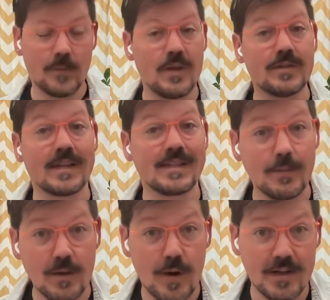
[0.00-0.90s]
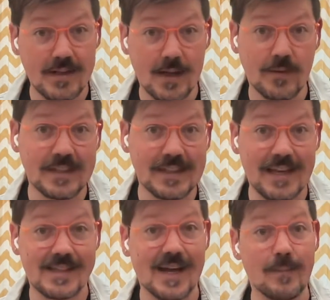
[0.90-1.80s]
We'll be using similar parts like we did
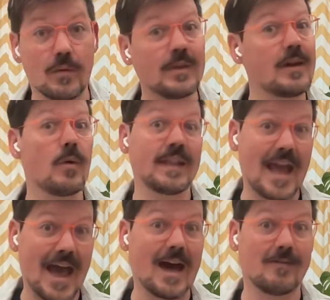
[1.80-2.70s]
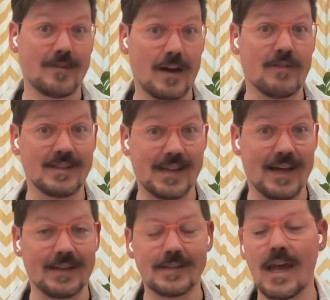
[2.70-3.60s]
last time, but really only half of the
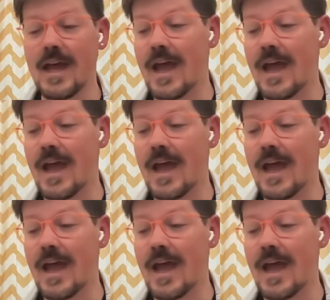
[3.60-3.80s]
size.